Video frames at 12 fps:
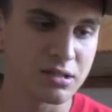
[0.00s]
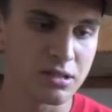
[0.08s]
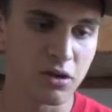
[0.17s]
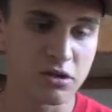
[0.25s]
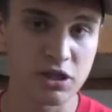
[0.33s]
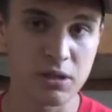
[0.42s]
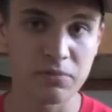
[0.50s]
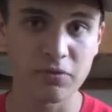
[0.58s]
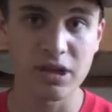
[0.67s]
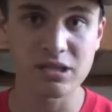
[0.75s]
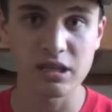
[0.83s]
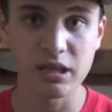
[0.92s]
or cheap
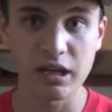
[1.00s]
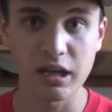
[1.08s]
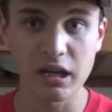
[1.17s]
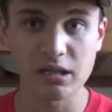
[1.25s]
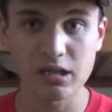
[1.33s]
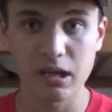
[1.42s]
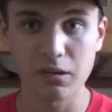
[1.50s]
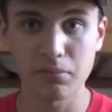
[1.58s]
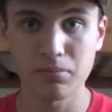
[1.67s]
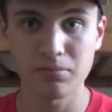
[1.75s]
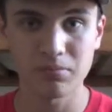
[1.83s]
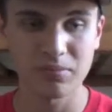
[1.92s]
racing NES
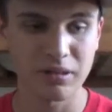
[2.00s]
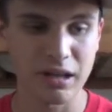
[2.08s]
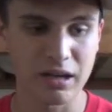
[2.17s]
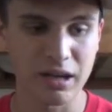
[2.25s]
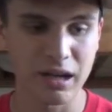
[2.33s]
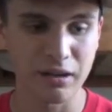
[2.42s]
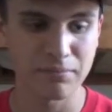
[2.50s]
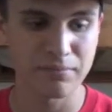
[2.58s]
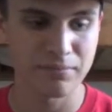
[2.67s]
game, then I'll